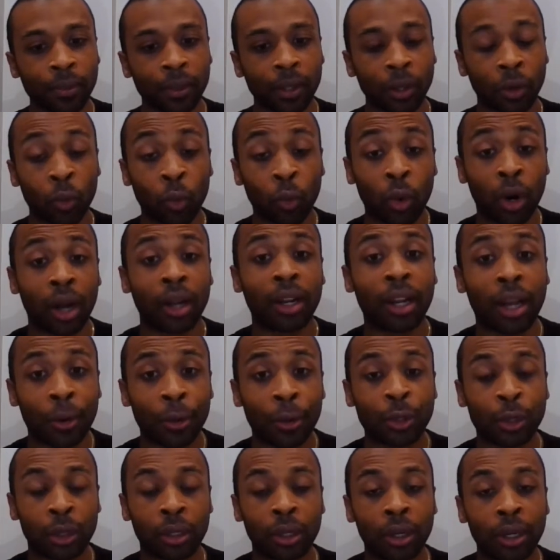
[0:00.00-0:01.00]
while I
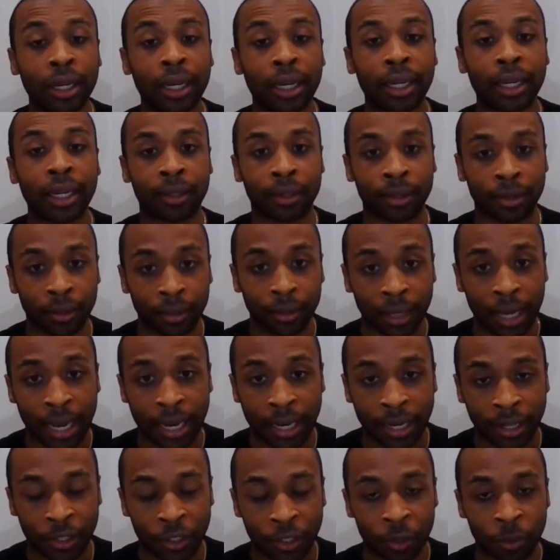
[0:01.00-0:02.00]
was looking
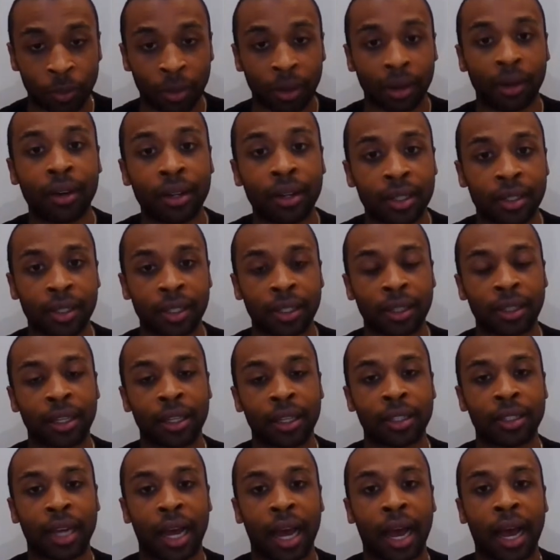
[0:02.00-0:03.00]
and experiencing
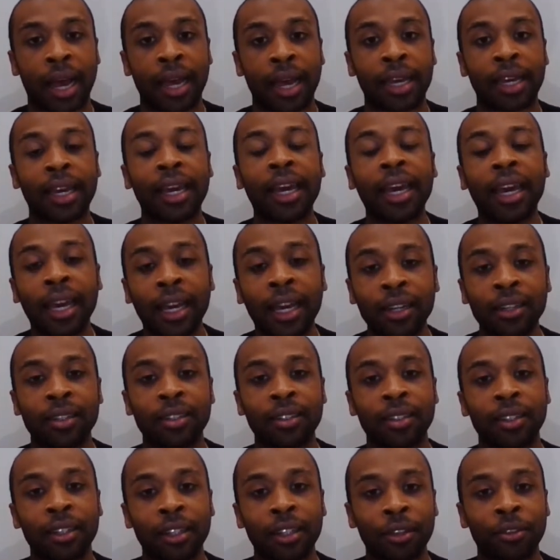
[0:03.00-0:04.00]
this, I
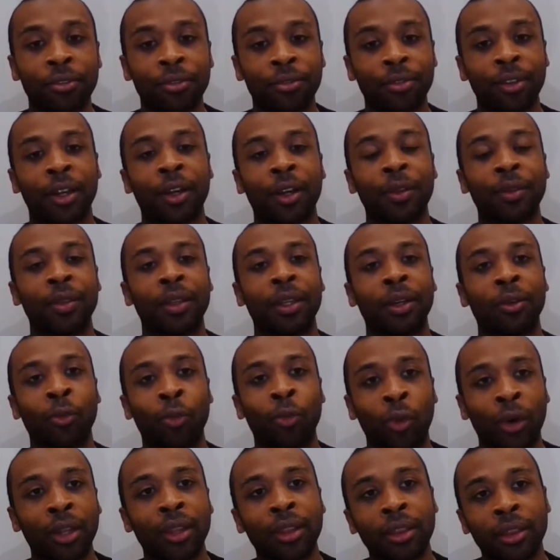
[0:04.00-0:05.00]
instantly felt the
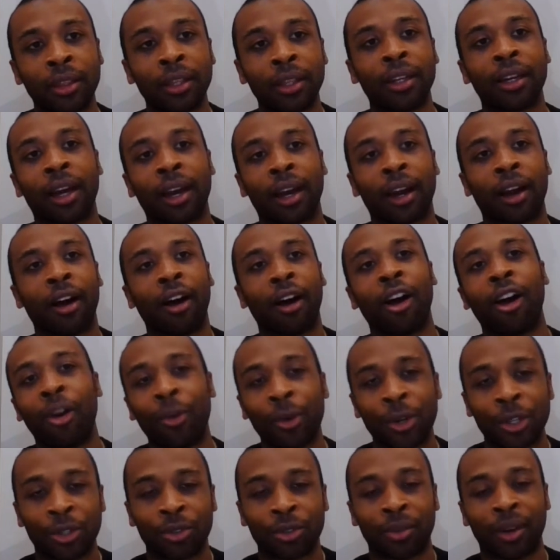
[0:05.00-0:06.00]
one thing I
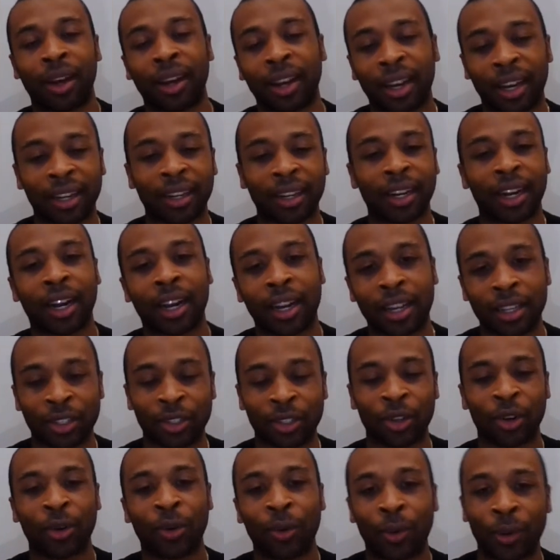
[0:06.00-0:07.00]
always recognize
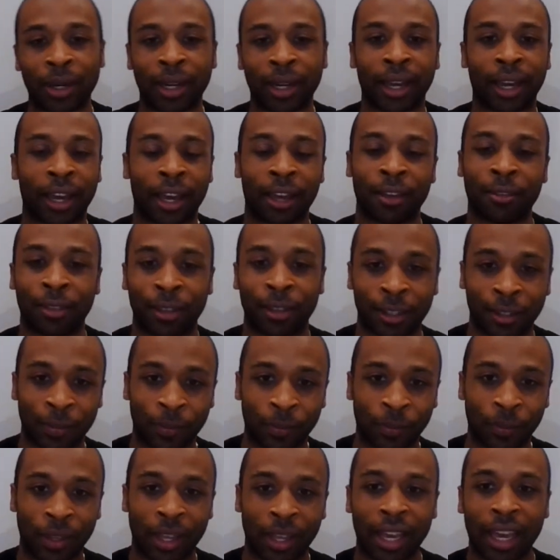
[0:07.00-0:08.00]
going to heaven.
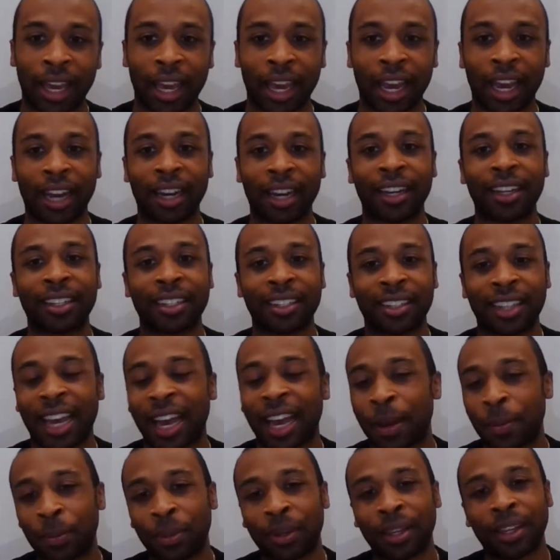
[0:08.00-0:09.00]
And it's
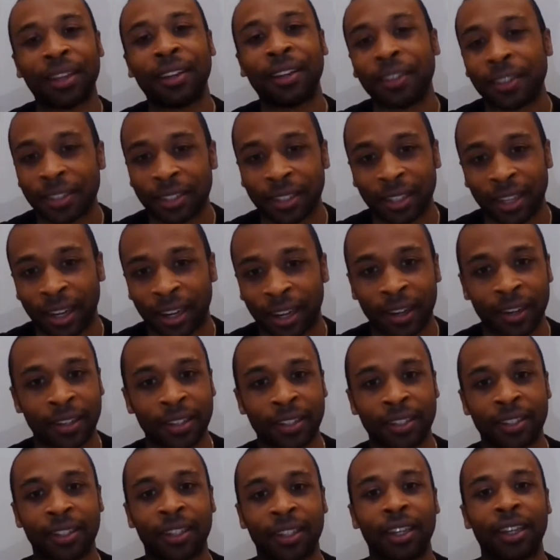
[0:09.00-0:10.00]
that peace,
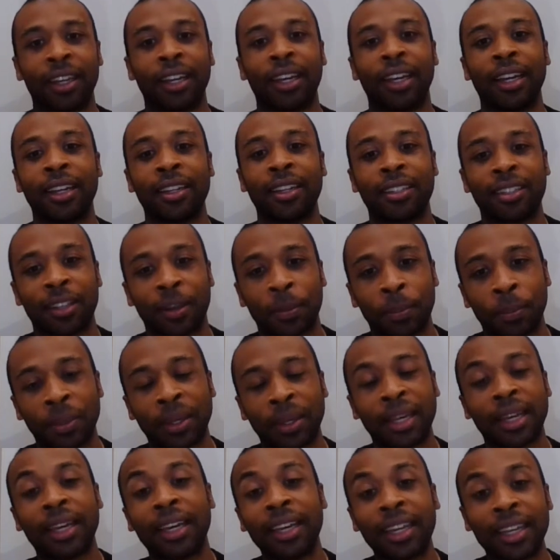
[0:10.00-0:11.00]
guys. It's the
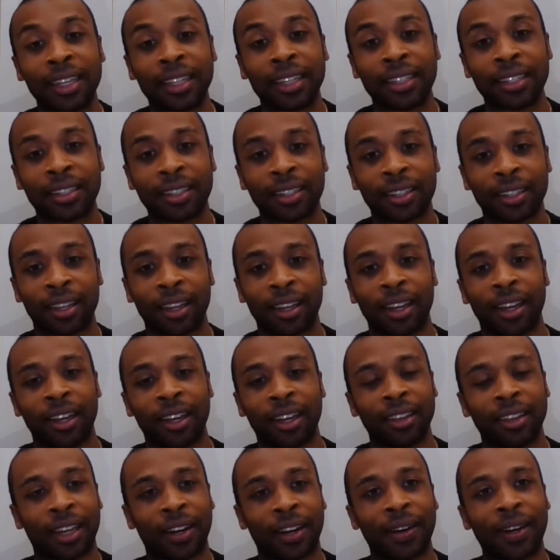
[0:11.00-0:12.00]
peace.
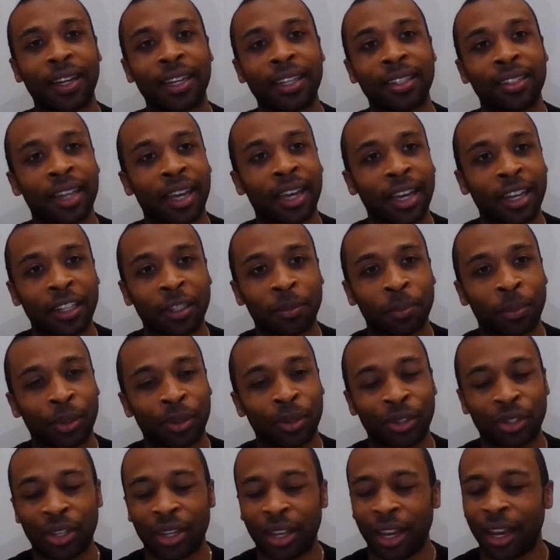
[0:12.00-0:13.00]
There is a
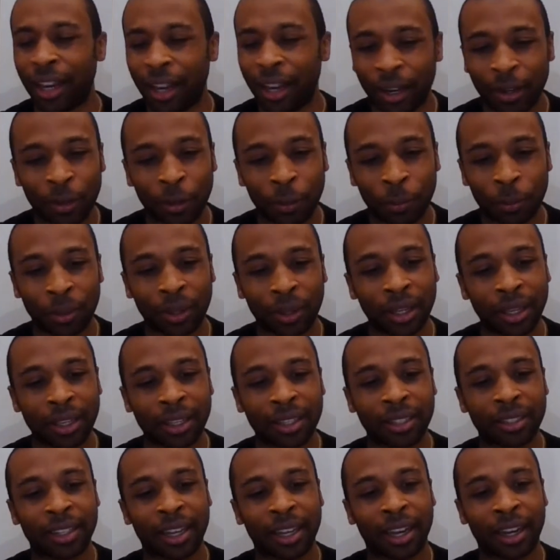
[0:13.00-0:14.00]
particular
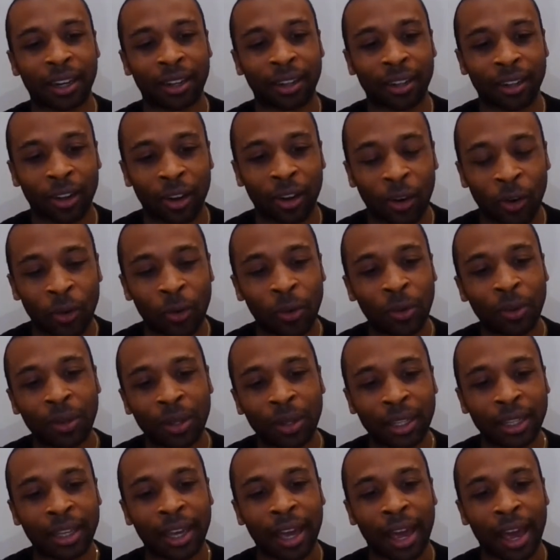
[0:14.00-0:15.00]
peace that
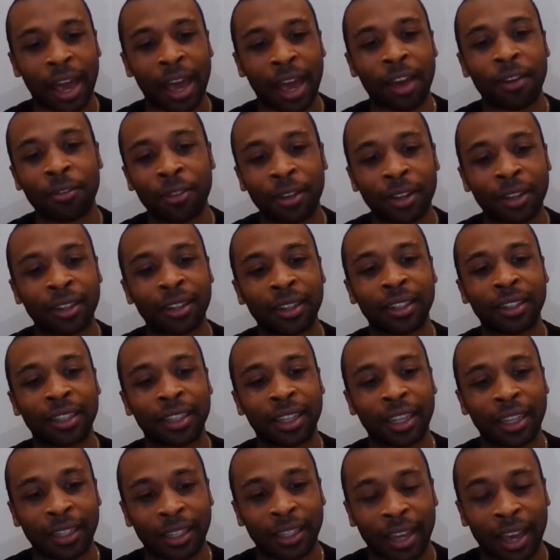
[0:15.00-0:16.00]
only heaven
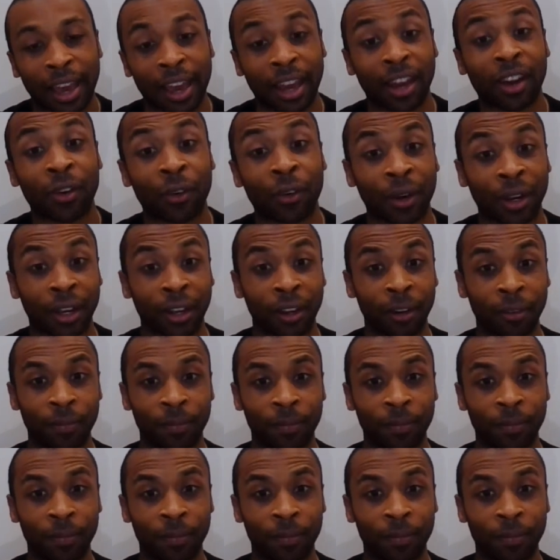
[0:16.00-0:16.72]
can carry.